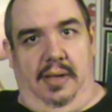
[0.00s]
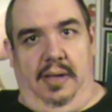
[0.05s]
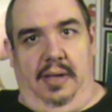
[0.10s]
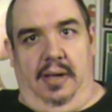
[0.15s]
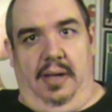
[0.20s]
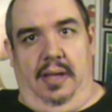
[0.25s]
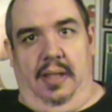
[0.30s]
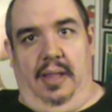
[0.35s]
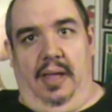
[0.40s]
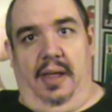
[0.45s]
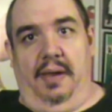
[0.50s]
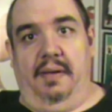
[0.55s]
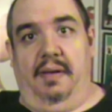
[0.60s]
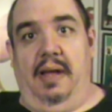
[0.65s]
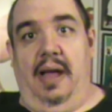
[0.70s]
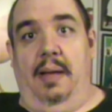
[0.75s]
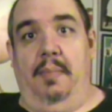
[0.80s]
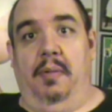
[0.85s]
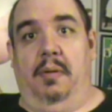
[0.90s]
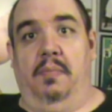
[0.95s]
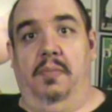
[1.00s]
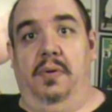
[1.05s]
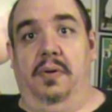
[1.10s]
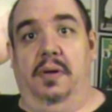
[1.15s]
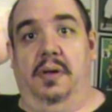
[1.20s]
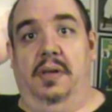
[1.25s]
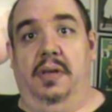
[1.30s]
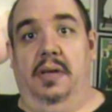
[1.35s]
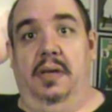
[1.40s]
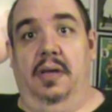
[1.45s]
a lot of comic
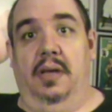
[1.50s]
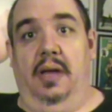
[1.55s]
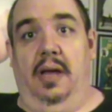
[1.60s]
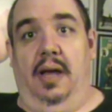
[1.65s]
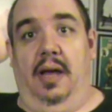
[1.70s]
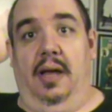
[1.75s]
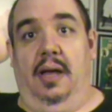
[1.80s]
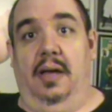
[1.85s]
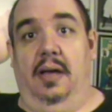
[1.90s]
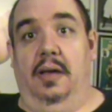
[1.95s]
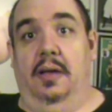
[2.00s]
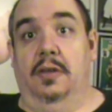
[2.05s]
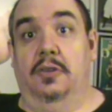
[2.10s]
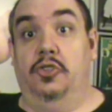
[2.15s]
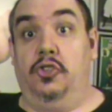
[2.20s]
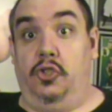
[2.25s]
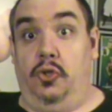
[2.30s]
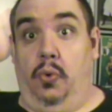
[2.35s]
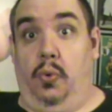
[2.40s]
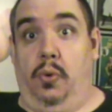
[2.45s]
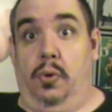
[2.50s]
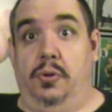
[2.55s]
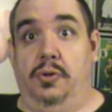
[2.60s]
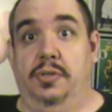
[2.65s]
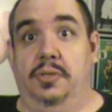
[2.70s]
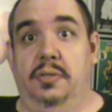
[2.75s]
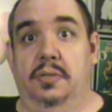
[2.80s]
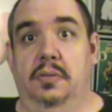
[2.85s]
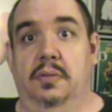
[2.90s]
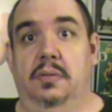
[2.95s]
book uh,
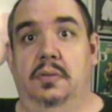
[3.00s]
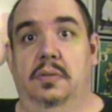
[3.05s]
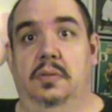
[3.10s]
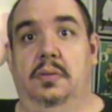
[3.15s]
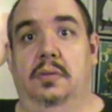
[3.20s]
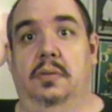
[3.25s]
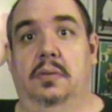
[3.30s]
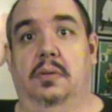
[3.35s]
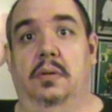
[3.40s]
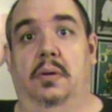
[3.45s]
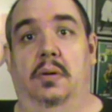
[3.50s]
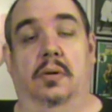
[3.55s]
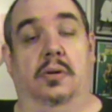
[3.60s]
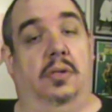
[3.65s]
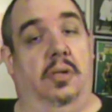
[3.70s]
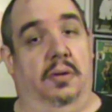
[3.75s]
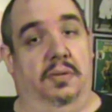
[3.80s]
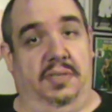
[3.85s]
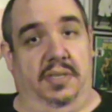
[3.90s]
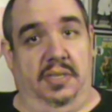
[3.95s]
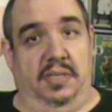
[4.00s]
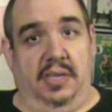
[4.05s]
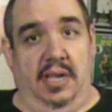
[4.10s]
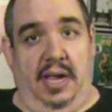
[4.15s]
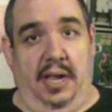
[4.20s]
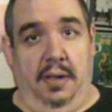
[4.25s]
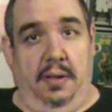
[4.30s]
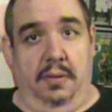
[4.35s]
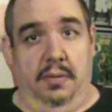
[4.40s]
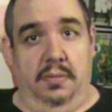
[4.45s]
stores are closing
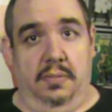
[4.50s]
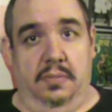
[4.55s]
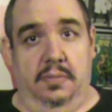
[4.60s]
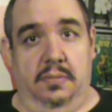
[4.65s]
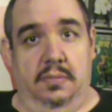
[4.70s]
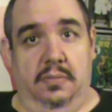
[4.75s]
down.